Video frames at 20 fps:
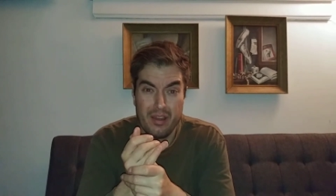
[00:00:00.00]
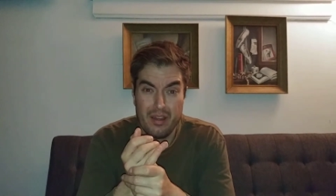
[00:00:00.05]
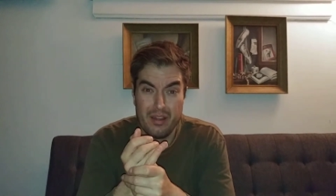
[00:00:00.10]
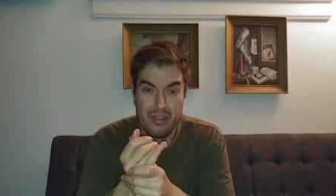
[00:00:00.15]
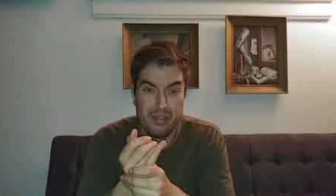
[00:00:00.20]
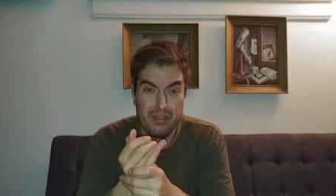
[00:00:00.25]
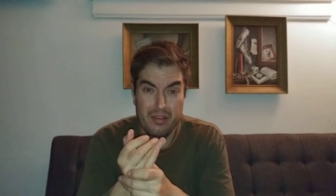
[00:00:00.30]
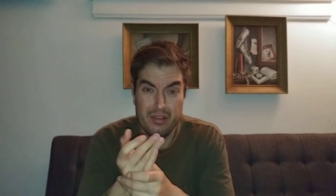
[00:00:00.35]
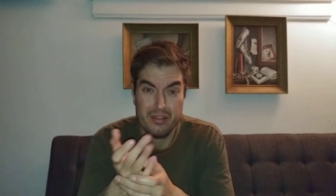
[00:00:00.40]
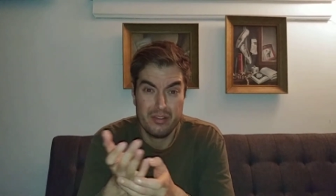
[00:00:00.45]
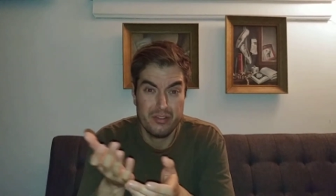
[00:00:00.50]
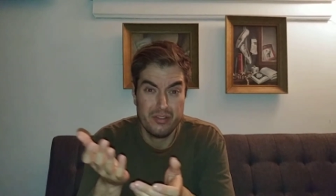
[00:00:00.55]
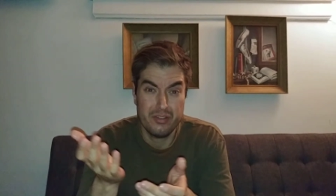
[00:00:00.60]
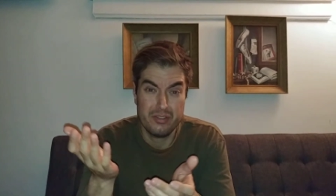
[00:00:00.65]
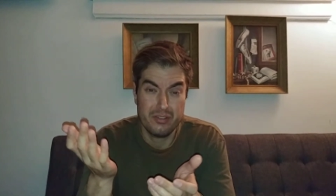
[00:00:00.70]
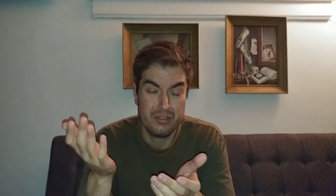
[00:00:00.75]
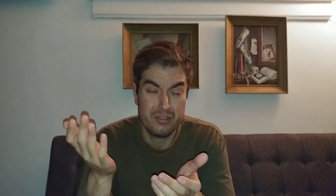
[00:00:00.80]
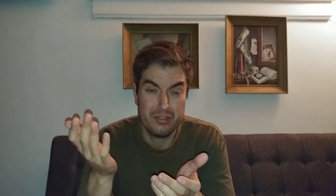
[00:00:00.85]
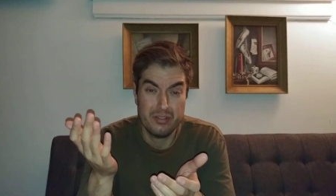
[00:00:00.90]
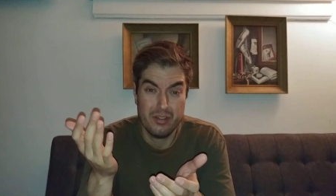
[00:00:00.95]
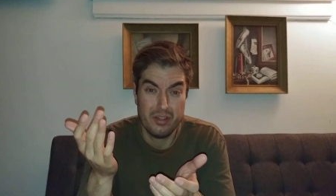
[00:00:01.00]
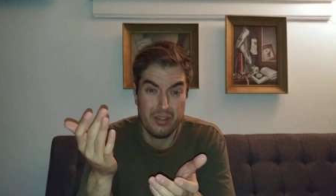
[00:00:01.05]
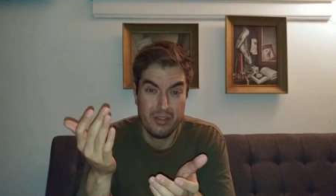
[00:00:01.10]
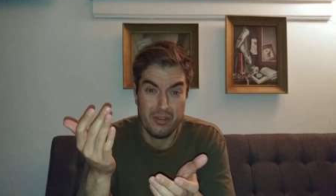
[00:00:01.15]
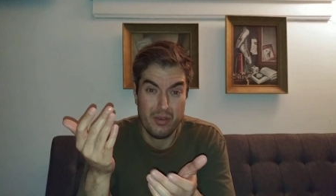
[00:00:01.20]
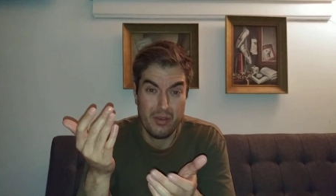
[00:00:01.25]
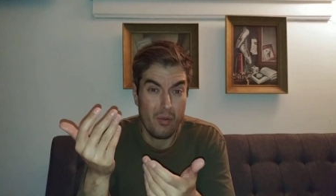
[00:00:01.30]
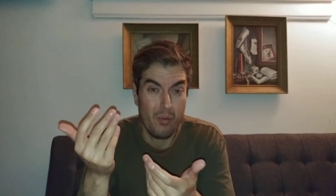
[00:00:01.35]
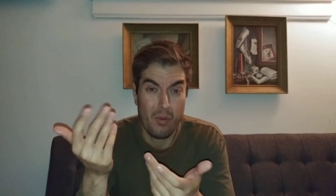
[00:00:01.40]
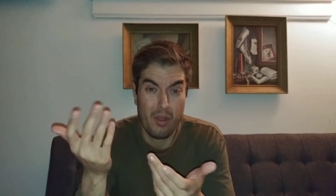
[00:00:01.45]
I thought it's just
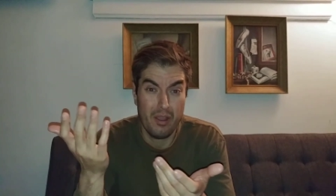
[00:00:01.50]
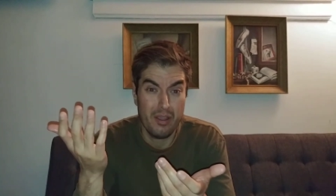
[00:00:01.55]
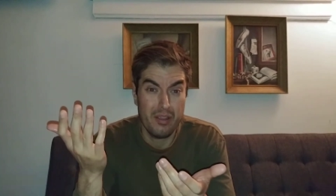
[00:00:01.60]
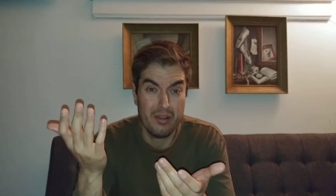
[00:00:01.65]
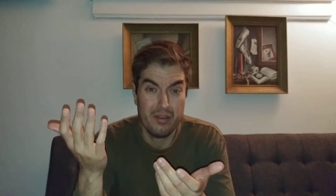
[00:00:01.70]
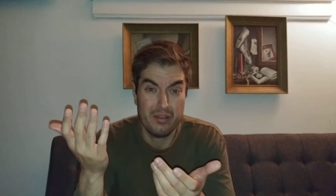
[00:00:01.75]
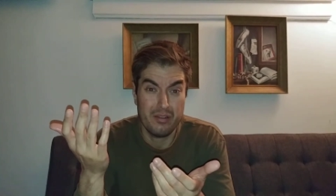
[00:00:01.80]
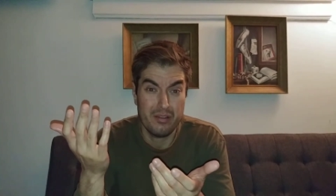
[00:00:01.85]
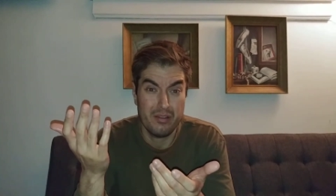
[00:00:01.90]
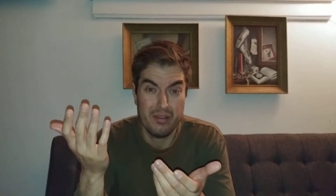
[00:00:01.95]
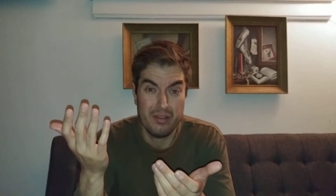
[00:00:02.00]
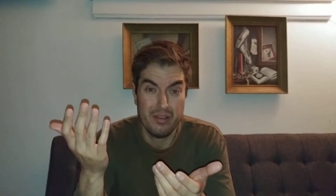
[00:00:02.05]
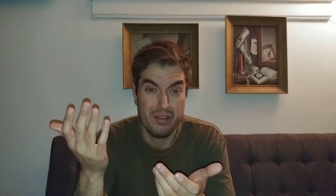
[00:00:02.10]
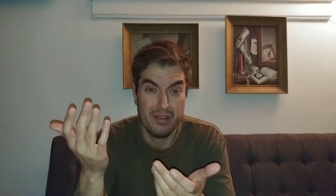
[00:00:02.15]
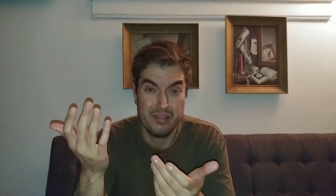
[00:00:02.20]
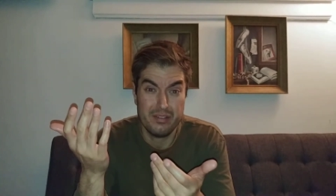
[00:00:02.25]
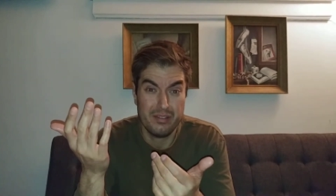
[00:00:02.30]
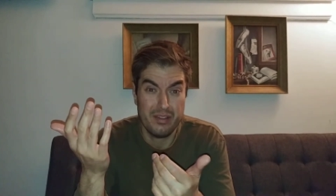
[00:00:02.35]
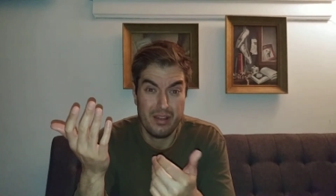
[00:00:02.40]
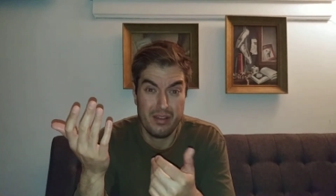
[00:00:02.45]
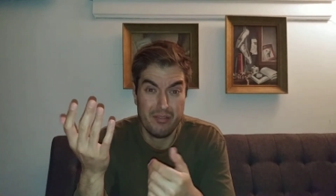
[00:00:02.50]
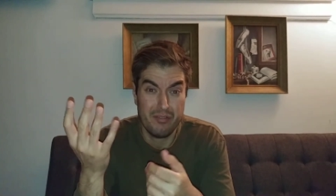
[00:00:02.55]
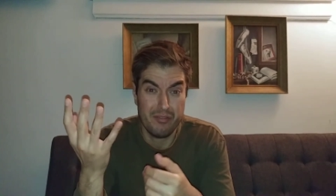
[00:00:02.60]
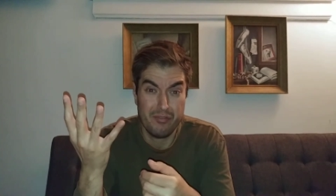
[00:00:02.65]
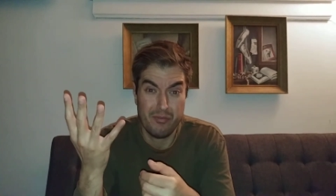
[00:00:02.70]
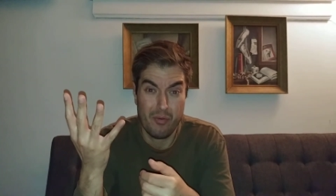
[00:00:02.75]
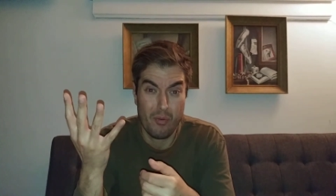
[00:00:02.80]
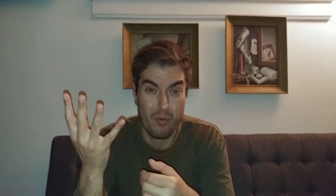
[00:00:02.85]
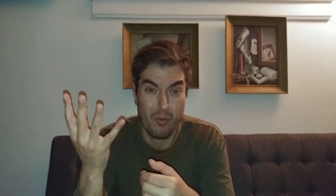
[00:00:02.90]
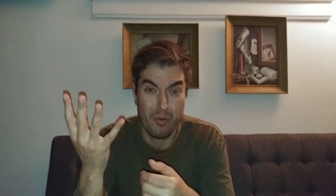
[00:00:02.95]
like no iron. It's not
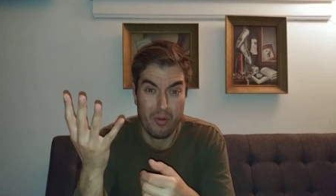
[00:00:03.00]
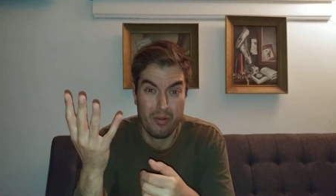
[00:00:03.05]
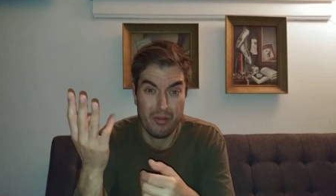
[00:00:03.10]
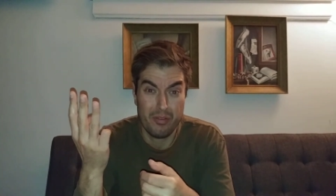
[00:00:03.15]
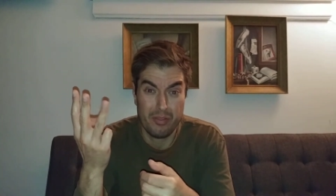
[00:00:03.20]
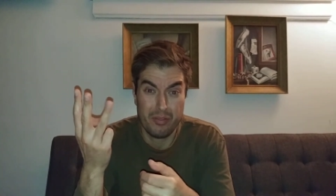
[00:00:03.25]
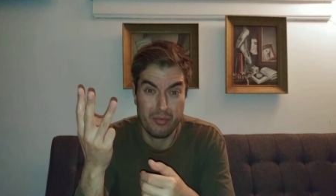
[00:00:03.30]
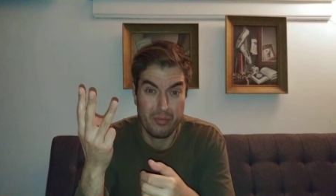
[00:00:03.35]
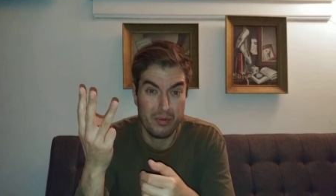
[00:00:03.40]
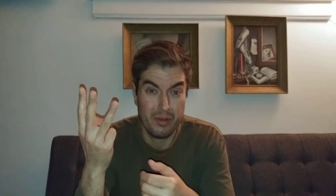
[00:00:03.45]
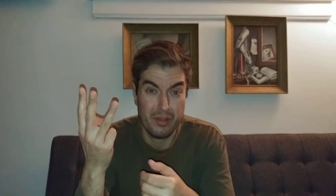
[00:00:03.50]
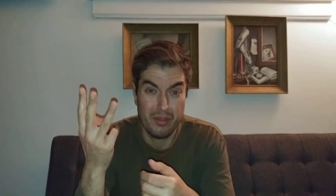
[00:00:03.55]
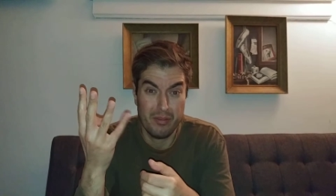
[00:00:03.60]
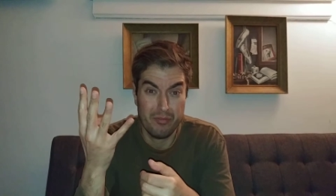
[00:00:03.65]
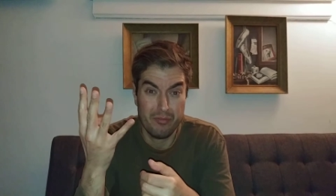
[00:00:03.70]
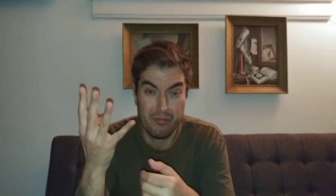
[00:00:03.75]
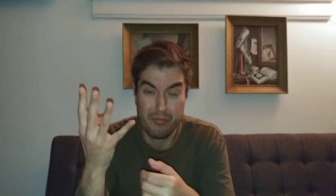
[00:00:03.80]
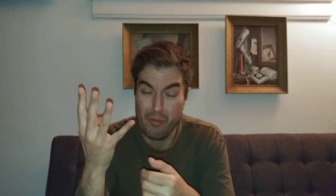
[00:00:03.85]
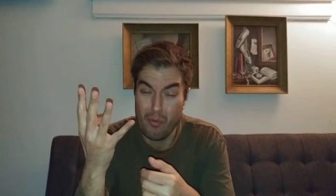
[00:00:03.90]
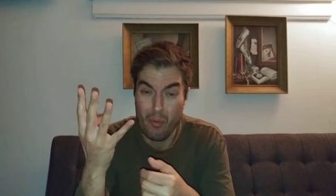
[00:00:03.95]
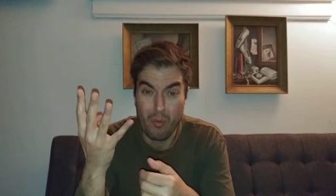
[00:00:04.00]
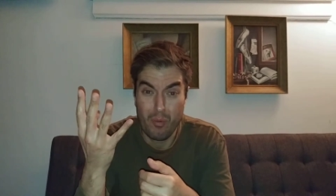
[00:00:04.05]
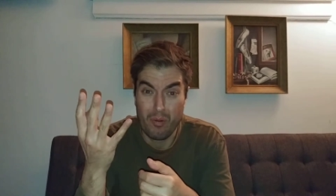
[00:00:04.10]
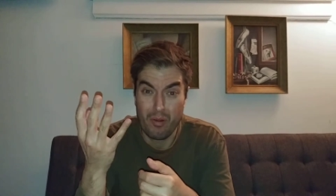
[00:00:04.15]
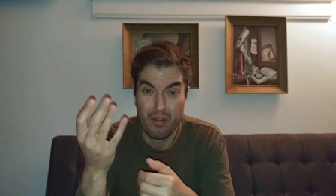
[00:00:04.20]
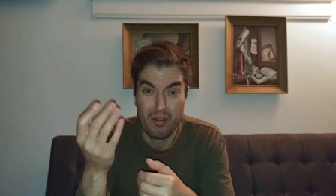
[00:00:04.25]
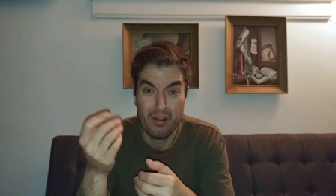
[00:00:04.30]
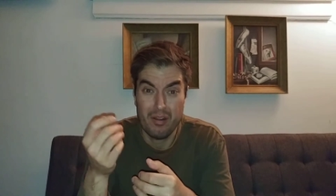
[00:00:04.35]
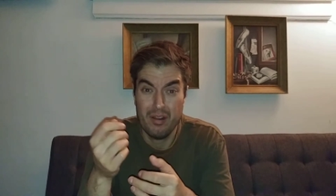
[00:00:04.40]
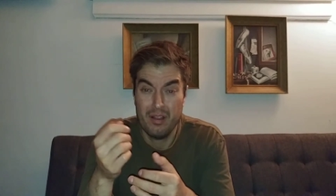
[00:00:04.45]
four, three,
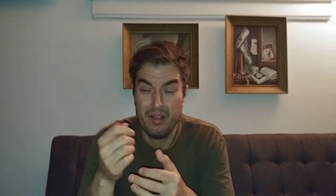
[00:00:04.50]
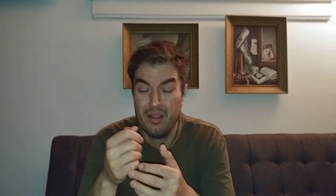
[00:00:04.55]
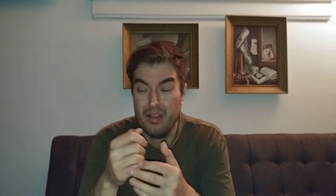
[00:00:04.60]
four.